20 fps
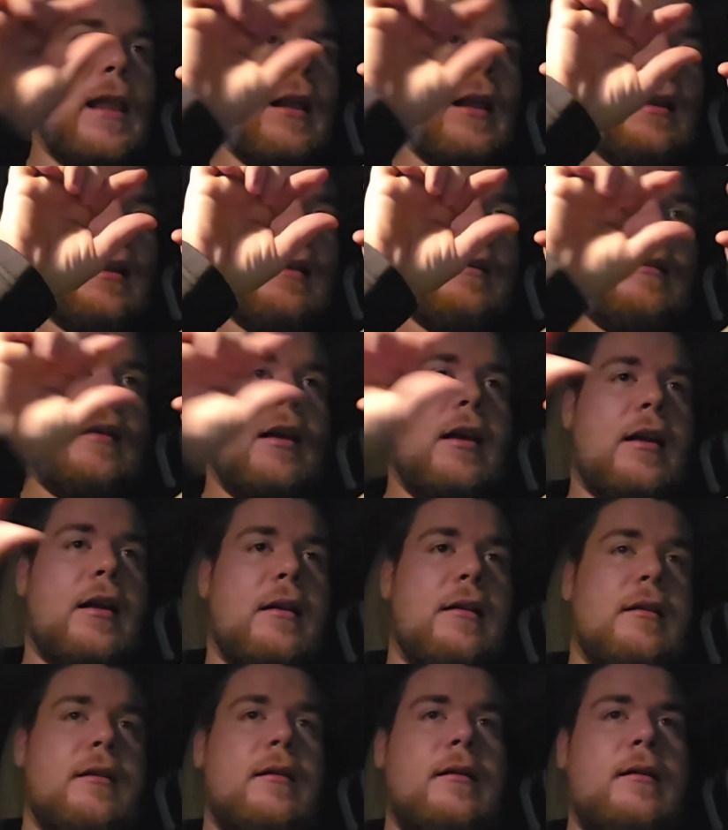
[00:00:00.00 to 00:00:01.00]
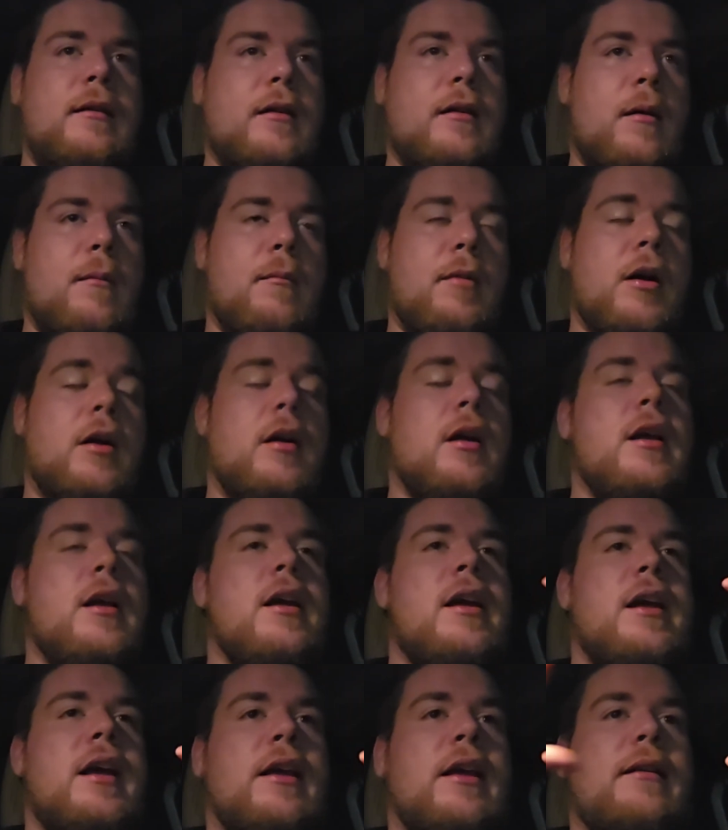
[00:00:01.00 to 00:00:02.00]
and the second number
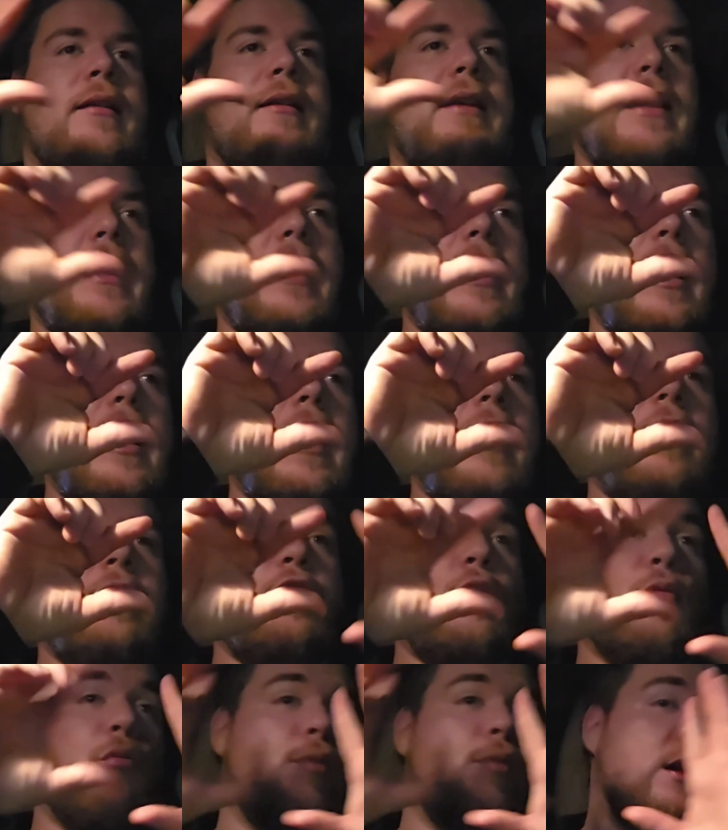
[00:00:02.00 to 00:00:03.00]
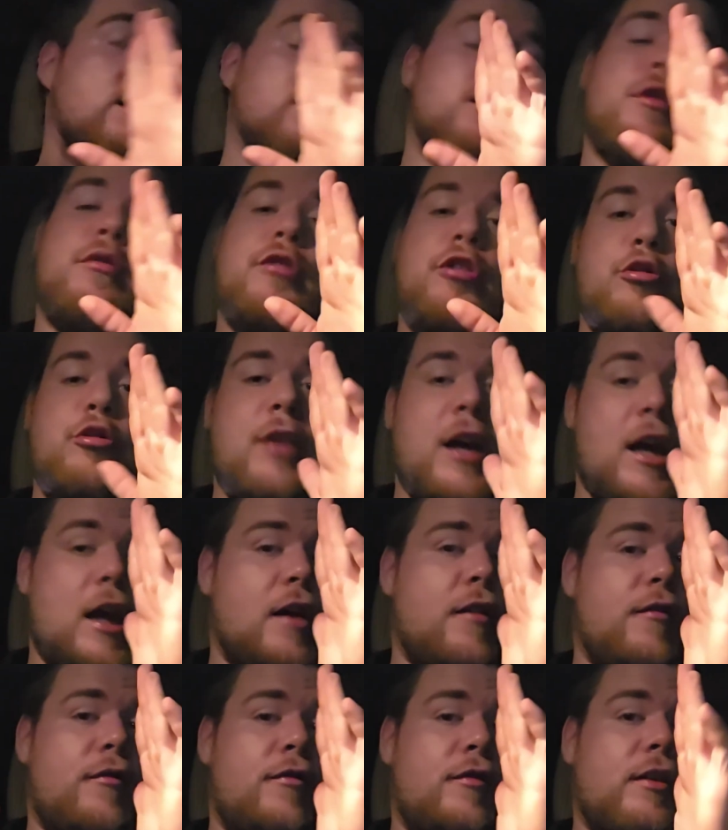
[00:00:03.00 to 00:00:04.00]
is the window you
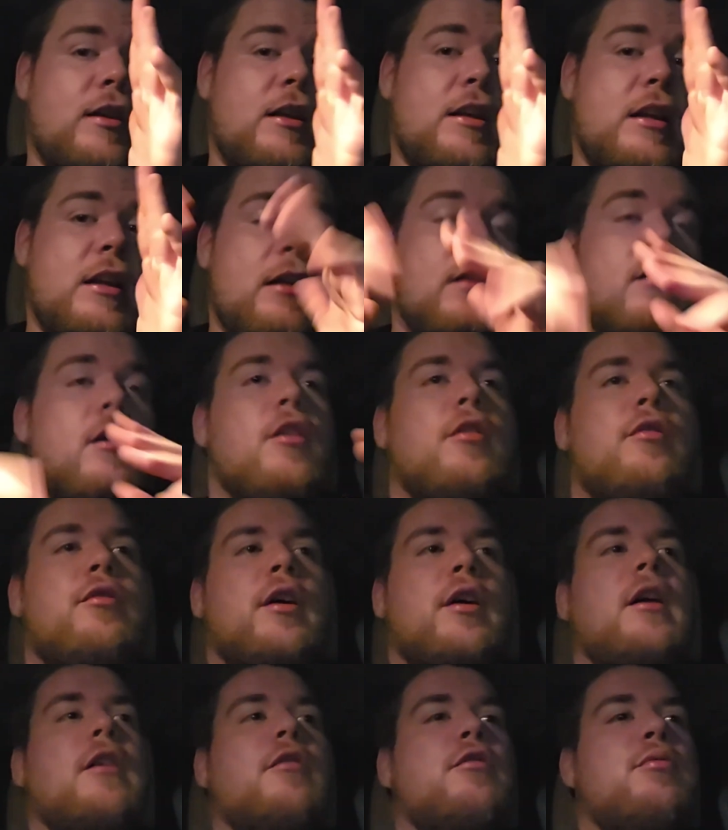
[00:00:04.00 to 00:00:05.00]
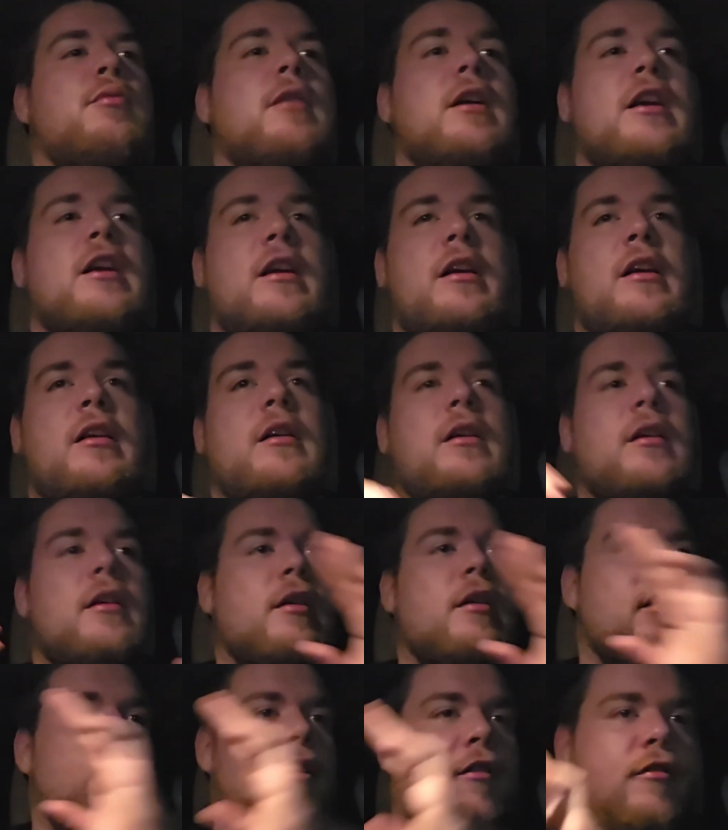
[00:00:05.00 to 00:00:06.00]
have to eat. So like a
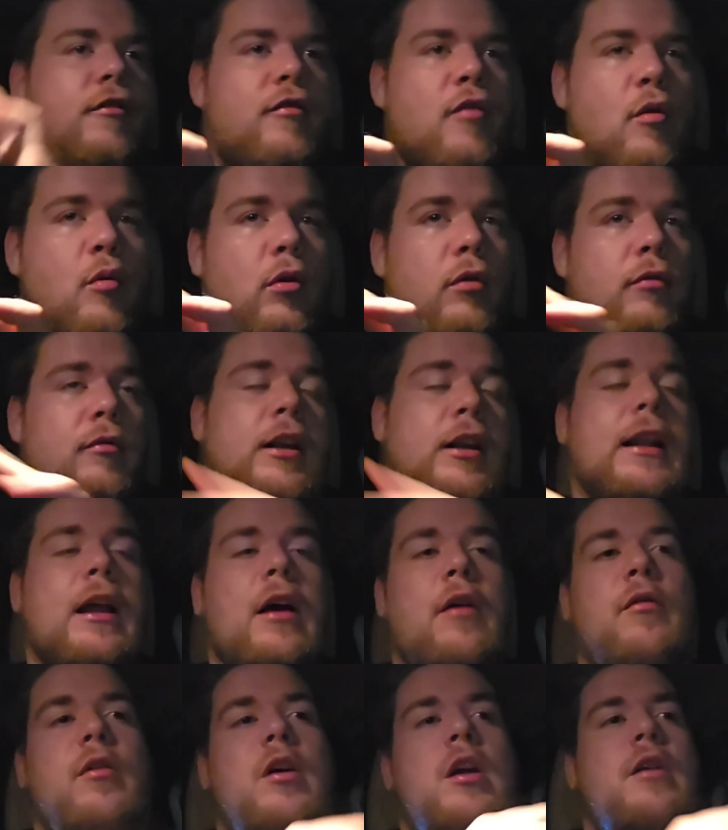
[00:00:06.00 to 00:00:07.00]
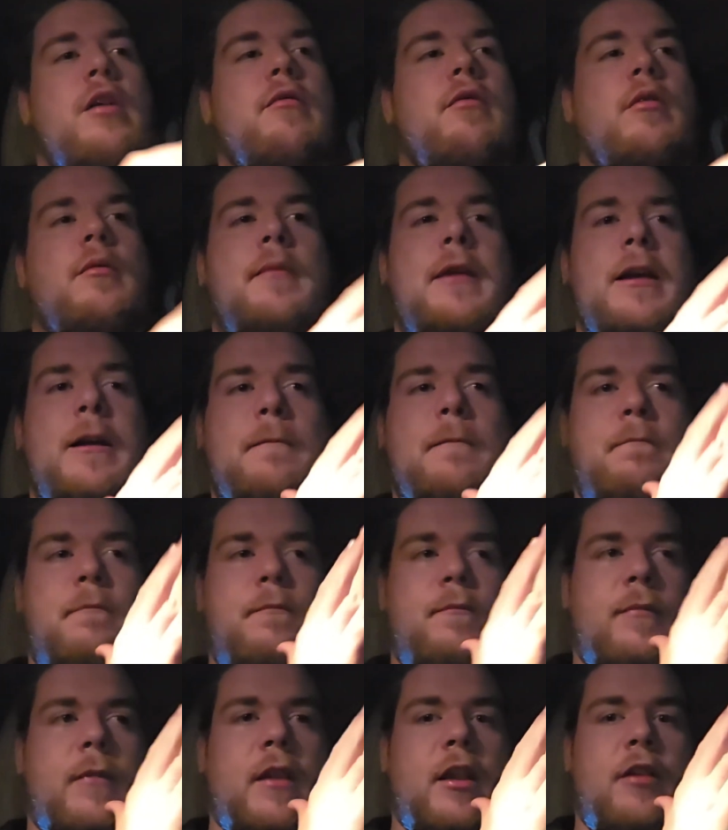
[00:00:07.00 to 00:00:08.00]
24 window would be
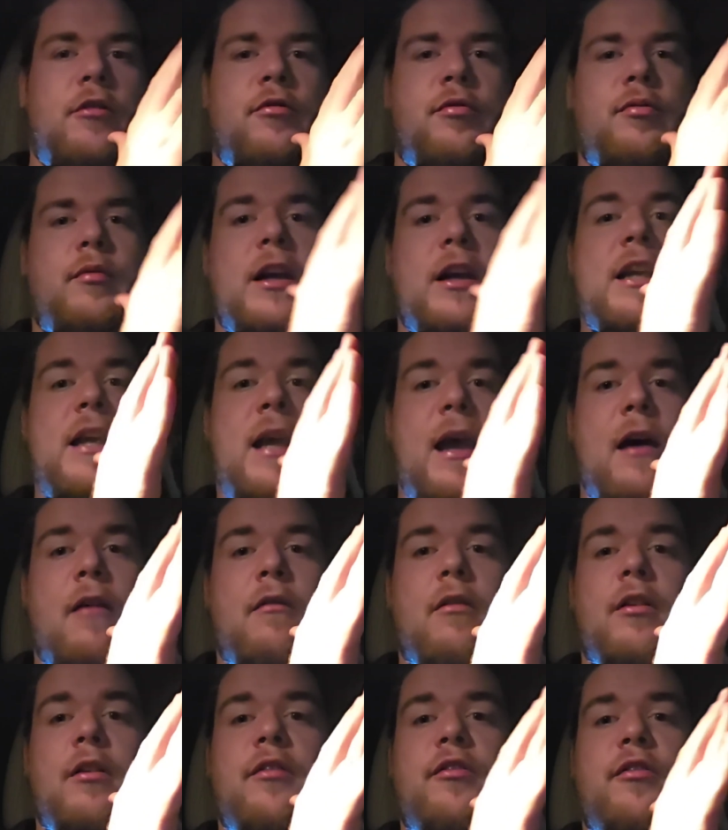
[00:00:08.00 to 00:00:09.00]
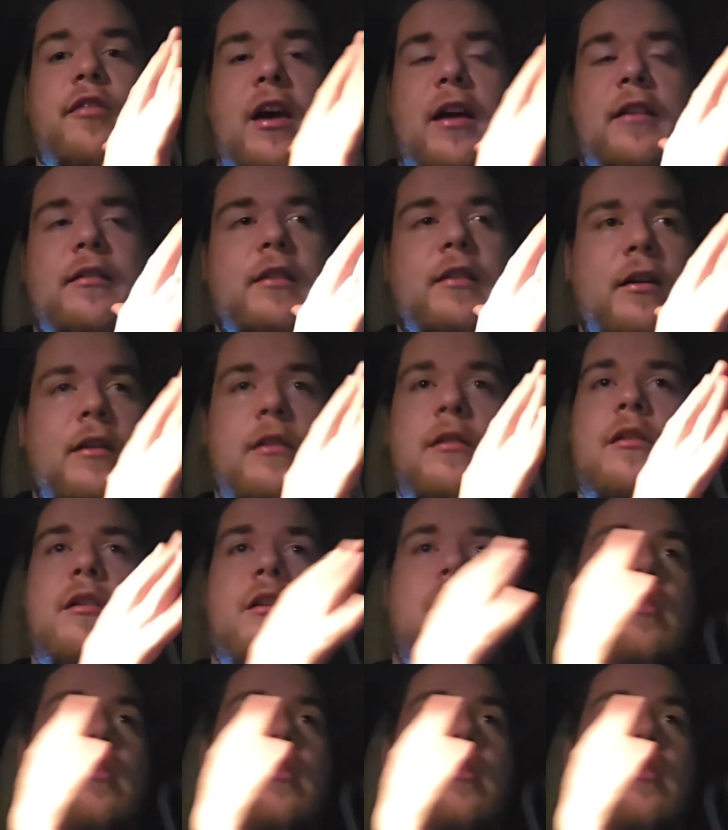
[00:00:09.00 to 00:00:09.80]
20 hours fasted.